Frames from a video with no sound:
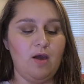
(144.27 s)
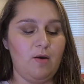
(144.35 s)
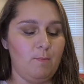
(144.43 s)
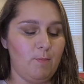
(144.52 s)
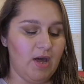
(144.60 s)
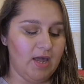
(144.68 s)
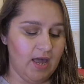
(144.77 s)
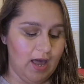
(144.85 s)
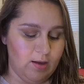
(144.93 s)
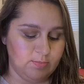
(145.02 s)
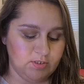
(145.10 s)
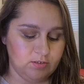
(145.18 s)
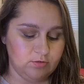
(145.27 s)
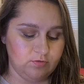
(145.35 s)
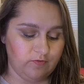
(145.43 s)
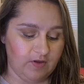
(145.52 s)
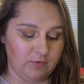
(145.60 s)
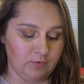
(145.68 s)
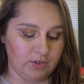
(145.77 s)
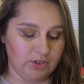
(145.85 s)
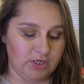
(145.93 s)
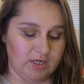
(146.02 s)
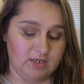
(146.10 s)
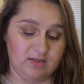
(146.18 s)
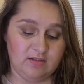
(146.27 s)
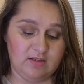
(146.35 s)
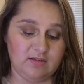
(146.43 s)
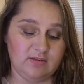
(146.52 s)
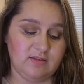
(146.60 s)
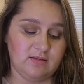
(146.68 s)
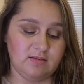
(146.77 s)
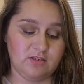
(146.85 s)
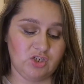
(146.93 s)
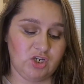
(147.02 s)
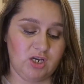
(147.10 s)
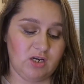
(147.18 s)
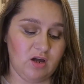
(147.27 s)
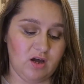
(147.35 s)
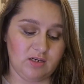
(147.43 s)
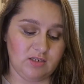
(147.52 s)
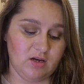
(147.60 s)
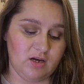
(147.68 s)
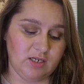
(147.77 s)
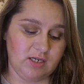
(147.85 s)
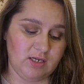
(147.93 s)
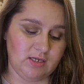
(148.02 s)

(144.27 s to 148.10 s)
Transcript: My absolute favorite shade in this is the shade Hot Toddy.